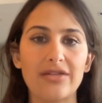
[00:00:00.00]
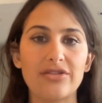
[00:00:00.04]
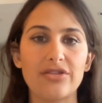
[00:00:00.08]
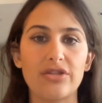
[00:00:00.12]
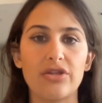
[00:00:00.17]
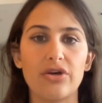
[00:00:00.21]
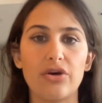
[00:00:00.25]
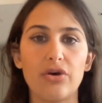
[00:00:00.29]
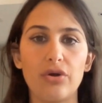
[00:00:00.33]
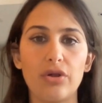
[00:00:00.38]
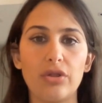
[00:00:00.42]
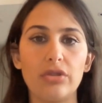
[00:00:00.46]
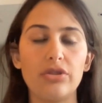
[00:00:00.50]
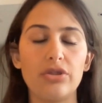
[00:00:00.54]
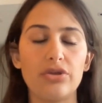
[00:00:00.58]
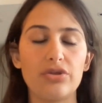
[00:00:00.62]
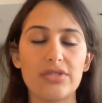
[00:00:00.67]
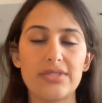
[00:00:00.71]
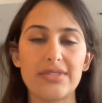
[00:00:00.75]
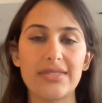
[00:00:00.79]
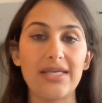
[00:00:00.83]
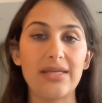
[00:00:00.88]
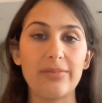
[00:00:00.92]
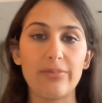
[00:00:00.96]
to the whole
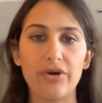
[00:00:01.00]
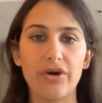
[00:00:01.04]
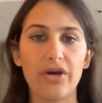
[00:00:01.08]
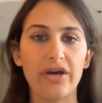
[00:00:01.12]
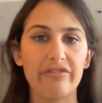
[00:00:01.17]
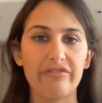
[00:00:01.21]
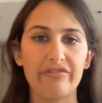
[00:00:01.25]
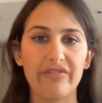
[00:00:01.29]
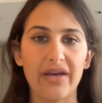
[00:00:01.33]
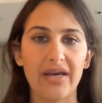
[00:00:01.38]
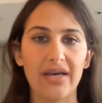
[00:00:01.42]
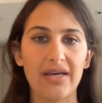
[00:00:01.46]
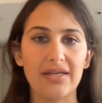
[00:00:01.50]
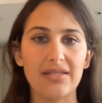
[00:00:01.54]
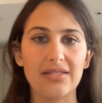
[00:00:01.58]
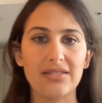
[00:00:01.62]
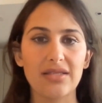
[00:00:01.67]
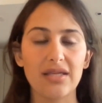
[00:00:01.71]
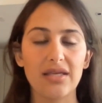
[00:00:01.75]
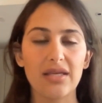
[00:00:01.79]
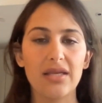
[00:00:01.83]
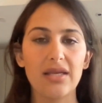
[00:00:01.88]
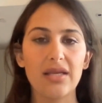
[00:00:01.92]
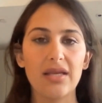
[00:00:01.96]
nocebo effect,
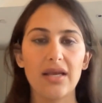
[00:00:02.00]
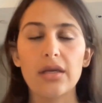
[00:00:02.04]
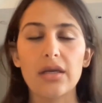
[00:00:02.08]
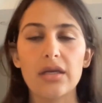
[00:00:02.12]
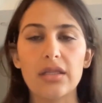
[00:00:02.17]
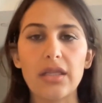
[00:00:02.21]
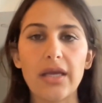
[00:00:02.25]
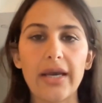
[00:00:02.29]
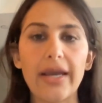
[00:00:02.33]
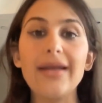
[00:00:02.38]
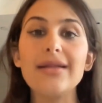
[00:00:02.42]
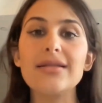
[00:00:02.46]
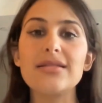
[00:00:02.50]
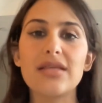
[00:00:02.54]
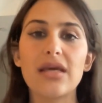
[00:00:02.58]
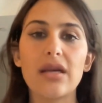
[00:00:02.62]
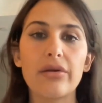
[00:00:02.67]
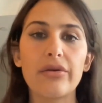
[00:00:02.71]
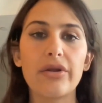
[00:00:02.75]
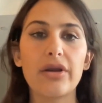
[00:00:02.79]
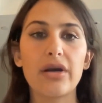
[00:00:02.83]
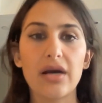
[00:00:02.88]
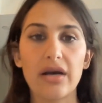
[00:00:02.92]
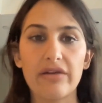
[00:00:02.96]
clients that
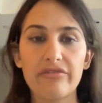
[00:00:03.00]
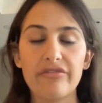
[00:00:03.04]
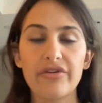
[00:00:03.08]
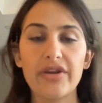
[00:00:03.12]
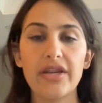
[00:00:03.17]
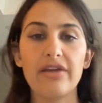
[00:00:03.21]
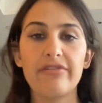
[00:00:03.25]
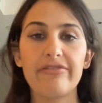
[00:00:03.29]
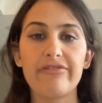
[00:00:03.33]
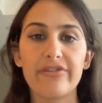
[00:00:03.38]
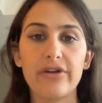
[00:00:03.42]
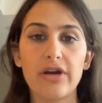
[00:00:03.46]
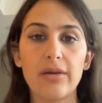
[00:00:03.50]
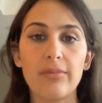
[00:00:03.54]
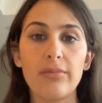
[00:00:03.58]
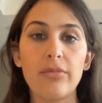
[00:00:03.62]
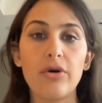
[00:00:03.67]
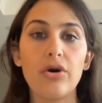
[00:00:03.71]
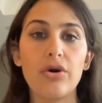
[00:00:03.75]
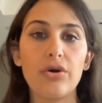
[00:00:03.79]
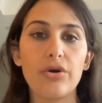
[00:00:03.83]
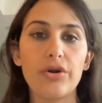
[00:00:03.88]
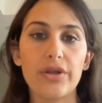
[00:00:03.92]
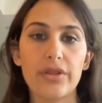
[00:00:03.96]
are recovering from
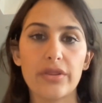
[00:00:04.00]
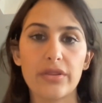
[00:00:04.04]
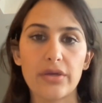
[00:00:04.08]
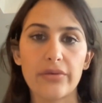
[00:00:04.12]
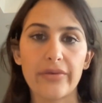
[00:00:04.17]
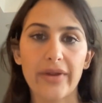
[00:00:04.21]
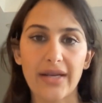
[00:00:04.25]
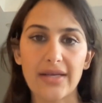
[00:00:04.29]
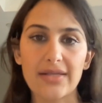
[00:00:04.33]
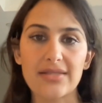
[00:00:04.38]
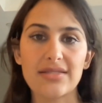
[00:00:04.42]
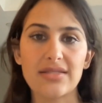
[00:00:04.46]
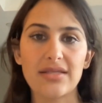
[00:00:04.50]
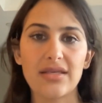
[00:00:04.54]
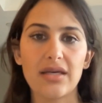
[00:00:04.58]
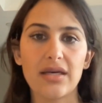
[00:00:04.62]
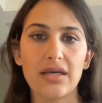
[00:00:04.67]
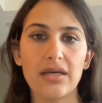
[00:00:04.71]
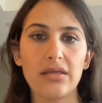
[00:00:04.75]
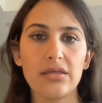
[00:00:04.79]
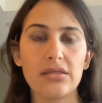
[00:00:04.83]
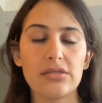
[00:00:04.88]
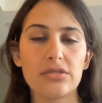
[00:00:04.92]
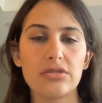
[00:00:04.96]

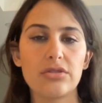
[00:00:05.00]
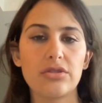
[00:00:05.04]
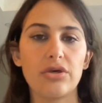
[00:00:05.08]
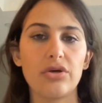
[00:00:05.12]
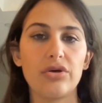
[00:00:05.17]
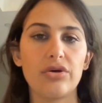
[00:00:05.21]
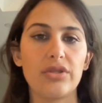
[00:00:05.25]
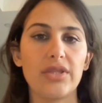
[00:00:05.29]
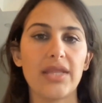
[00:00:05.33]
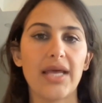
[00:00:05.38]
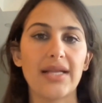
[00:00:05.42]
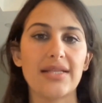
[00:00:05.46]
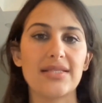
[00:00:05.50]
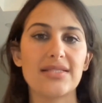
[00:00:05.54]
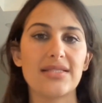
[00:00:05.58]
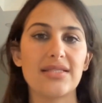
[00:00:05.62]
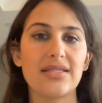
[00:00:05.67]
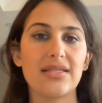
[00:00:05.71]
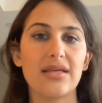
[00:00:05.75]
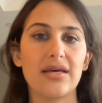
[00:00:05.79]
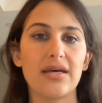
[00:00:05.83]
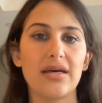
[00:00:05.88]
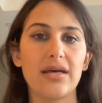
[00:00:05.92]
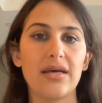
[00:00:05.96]
orthorexia, so that's
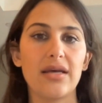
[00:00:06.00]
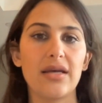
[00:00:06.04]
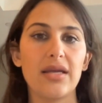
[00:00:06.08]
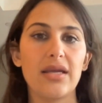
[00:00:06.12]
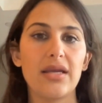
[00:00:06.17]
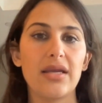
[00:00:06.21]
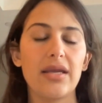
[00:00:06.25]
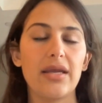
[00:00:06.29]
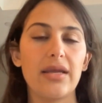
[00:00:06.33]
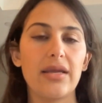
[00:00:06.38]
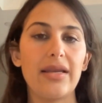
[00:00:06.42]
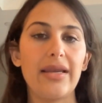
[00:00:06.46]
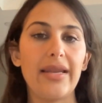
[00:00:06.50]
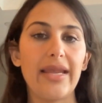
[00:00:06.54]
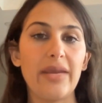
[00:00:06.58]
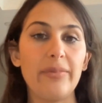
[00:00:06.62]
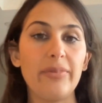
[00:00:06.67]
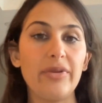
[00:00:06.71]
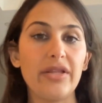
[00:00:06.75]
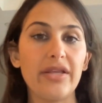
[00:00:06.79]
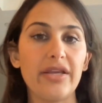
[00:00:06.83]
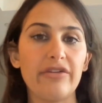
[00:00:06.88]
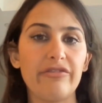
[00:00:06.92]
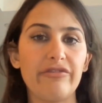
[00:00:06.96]
the
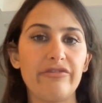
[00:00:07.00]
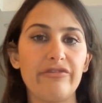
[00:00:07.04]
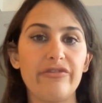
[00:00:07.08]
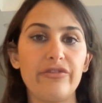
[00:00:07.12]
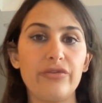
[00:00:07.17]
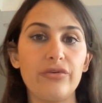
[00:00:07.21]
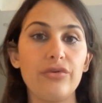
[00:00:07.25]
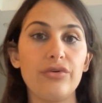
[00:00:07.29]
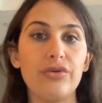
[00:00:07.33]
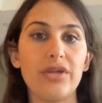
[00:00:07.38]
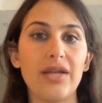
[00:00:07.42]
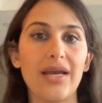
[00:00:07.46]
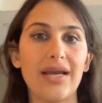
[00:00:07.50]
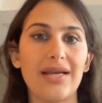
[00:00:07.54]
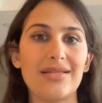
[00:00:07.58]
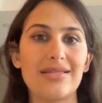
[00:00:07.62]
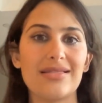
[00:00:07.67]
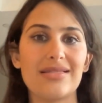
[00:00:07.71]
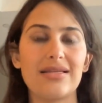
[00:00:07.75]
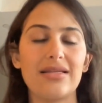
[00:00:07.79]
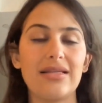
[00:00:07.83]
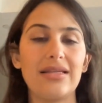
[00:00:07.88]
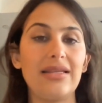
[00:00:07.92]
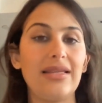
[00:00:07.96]
labeling food
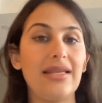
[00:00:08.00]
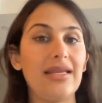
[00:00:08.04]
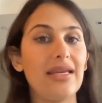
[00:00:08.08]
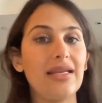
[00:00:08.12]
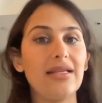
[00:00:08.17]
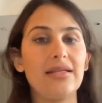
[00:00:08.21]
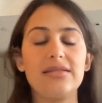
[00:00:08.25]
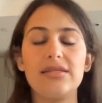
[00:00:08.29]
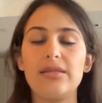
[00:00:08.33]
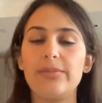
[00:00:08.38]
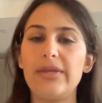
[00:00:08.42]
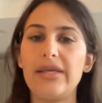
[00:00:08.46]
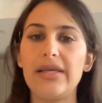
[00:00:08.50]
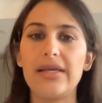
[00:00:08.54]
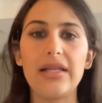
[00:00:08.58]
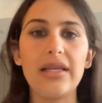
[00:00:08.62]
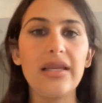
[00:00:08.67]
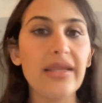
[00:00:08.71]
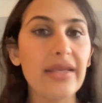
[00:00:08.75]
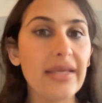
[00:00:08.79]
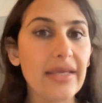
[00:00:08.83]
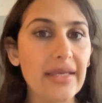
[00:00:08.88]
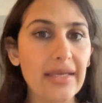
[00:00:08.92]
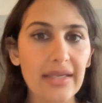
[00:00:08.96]
as needing to be
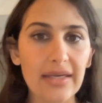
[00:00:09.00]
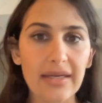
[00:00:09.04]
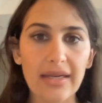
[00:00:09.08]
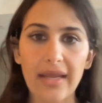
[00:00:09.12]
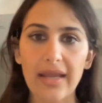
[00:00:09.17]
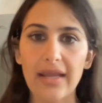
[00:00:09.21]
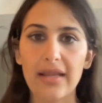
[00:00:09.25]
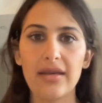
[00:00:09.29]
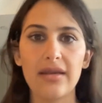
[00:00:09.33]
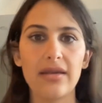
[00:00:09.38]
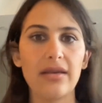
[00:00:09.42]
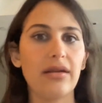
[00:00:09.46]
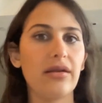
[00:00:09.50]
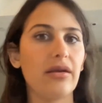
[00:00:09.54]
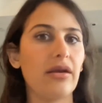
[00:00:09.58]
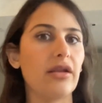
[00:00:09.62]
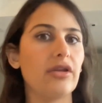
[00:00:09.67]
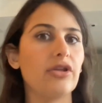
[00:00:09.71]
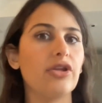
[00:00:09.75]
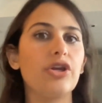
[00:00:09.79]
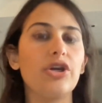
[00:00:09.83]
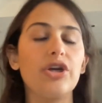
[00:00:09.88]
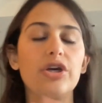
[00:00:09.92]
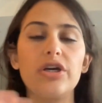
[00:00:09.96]
clean
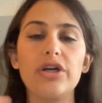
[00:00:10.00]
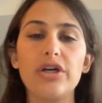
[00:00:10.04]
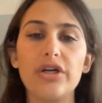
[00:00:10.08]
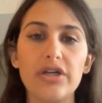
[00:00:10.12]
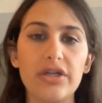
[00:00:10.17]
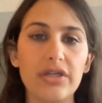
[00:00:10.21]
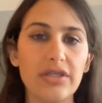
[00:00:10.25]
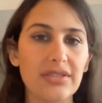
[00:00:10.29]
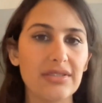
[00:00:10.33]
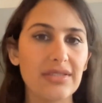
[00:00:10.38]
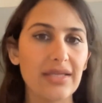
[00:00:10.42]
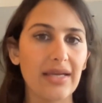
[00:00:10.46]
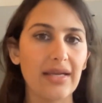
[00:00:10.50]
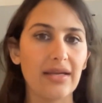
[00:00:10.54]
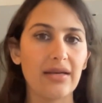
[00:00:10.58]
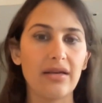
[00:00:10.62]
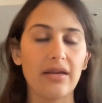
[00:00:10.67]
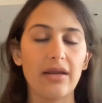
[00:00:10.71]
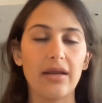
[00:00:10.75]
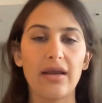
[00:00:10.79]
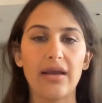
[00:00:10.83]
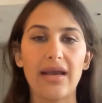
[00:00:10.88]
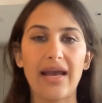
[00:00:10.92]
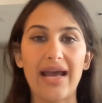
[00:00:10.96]
and good and
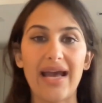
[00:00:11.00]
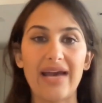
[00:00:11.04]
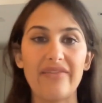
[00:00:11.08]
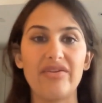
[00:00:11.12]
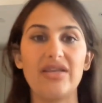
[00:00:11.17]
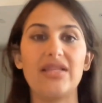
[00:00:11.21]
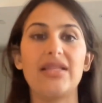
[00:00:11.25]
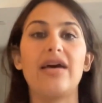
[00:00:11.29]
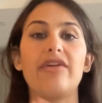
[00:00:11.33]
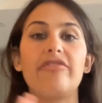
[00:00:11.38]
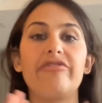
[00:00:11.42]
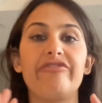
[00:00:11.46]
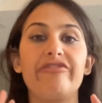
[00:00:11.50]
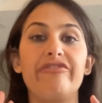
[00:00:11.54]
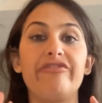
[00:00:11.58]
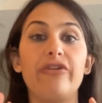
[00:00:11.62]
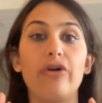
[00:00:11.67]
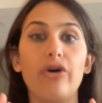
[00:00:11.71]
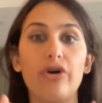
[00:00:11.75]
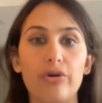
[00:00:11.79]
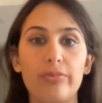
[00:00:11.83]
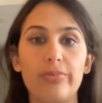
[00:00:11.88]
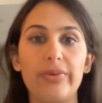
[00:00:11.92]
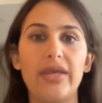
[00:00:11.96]
having that
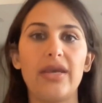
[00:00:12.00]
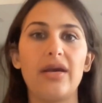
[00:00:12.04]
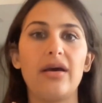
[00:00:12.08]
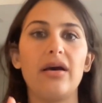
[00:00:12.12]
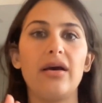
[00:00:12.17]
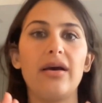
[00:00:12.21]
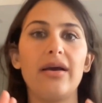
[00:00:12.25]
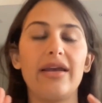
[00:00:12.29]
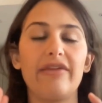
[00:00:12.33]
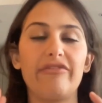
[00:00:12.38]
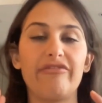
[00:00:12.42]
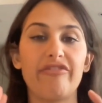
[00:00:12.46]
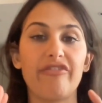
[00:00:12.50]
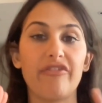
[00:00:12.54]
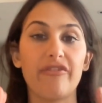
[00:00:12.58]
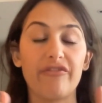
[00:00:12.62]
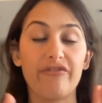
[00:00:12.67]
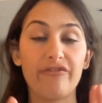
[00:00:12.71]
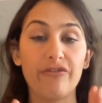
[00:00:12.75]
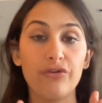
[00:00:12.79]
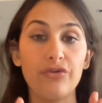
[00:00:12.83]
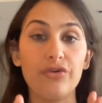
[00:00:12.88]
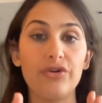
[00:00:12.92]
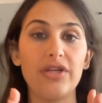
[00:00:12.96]
phobia if
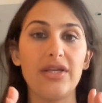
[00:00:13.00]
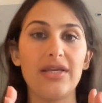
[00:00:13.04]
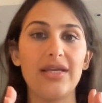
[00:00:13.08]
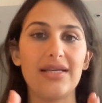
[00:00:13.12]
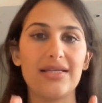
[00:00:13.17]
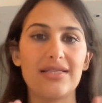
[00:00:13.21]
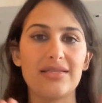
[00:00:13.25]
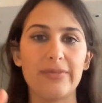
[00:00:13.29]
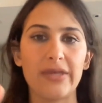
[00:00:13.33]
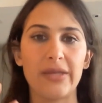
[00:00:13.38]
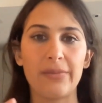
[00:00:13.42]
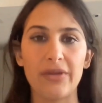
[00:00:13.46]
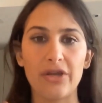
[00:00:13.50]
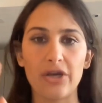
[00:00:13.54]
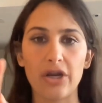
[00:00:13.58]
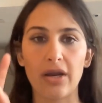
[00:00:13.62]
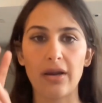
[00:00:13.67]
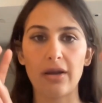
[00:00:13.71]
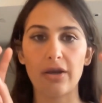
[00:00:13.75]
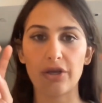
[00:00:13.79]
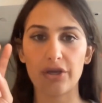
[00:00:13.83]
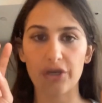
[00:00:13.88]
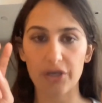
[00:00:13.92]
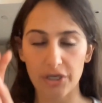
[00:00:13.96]
food is maybe
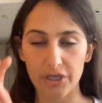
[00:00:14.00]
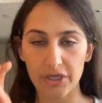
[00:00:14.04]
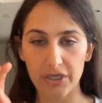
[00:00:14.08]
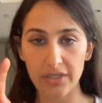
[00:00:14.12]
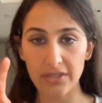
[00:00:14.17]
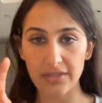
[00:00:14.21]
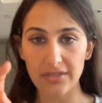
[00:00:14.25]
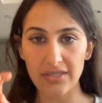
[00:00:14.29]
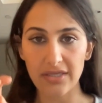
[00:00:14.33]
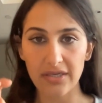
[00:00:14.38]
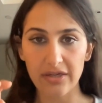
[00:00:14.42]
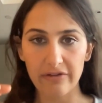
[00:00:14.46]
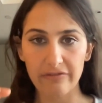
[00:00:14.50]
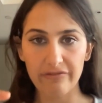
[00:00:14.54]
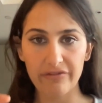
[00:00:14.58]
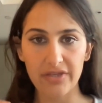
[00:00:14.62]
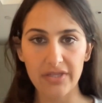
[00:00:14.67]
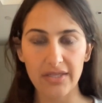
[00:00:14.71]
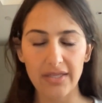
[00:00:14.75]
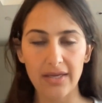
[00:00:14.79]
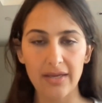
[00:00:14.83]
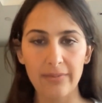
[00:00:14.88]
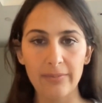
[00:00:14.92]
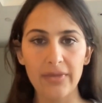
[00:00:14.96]
not good for
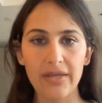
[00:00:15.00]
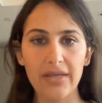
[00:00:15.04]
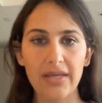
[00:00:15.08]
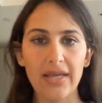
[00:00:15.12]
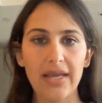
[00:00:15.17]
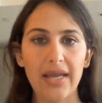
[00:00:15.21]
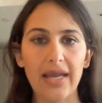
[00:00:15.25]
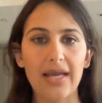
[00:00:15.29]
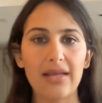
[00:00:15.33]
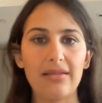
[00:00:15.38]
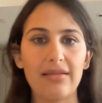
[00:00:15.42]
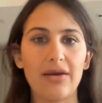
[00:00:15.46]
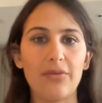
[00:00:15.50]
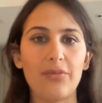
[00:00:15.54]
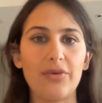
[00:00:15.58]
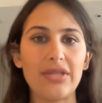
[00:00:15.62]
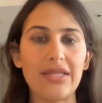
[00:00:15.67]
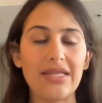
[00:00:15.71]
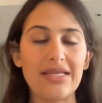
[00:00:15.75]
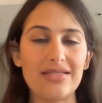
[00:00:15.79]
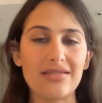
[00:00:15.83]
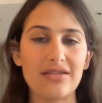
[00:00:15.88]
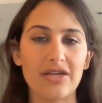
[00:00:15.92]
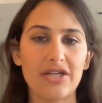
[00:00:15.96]
them, and that when
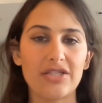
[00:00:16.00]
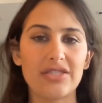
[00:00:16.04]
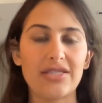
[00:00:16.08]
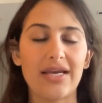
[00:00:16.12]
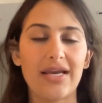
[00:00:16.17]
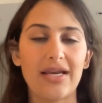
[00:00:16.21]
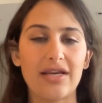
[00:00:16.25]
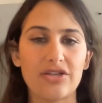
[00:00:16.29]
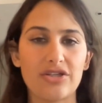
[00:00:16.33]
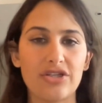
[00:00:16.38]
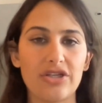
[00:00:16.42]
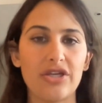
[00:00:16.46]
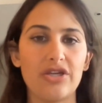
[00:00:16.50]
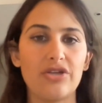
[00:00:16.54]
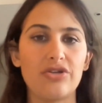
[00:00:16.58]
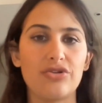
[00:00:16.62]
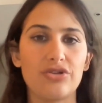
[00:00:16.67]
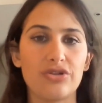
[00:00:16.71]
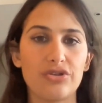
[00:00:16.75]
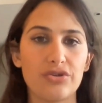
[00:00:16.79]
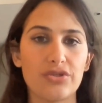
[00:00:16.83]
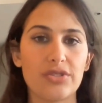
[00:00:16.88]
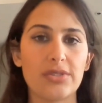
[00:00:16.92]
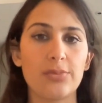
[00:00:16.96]
they start to actually
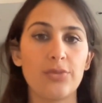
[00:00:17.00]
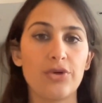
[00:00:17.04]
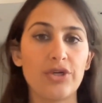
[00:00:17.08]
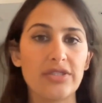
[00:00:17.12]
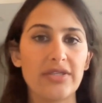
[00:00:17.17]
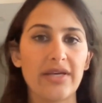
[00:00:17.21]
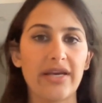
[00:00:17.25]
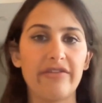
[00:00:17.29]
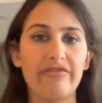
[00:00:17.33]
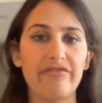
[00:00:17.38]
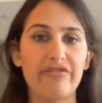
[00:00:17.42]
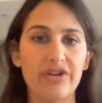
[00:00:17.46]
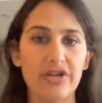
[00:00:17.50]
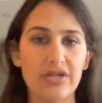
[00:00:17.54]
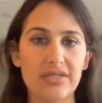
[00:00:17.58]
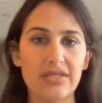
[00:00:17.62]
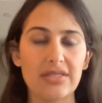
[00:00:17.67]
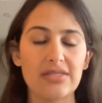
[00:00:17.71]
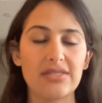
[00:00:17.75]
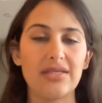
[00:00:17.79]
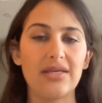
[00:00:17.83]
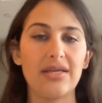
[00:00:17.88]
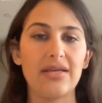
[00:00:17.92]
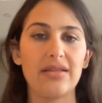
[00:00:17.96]
introduce more
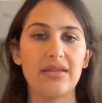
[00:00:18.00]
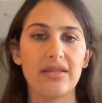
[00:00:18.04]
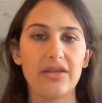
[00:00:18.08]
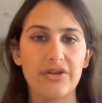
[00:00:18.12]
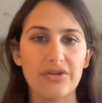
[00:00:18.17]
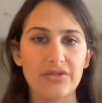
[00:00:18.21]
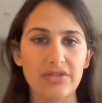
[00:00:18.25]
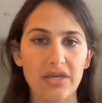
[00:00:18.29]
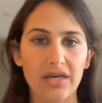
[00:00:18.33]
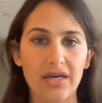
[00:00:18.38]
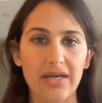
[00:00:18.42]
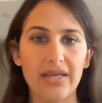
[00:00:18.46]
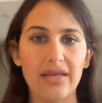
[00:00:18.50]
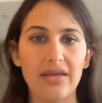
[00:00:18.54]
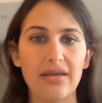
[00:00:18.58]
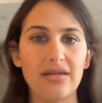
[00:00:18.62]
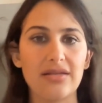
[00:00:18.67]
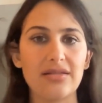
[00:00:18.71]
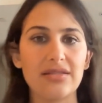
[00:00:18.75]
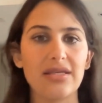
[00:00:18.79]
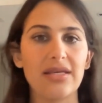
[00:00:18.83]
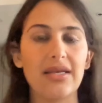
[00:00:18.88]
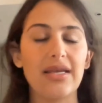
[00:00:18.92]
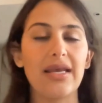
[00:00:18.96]
diversity in their
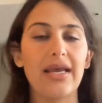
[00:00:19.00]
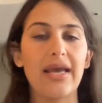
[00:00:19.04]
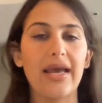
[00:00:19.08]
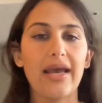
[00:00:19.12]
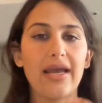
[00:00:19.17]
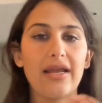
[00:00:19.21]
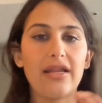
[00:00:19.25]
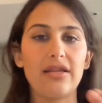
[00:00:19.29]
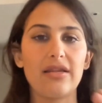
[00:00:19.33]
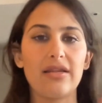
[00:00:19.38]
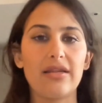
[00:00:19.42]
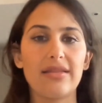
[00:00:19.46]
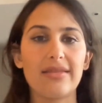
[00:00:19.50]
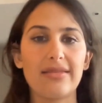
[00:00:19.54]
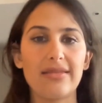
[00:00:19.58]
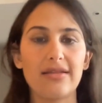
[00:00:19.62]
diet and